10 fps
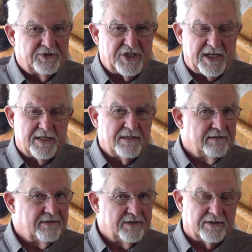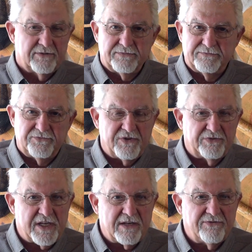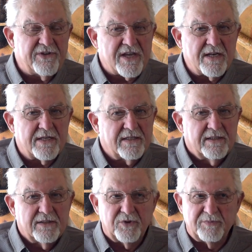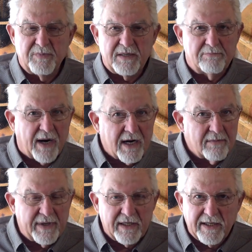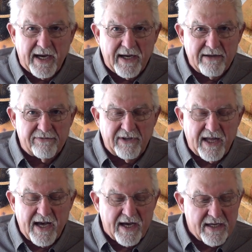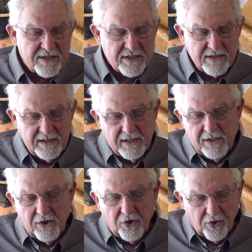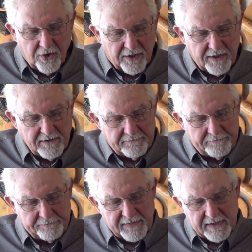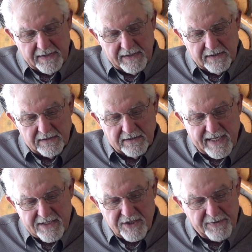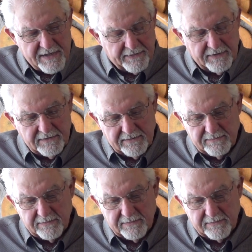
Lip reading: 10 to 15 feet with big barbell eye flies, or lots of people,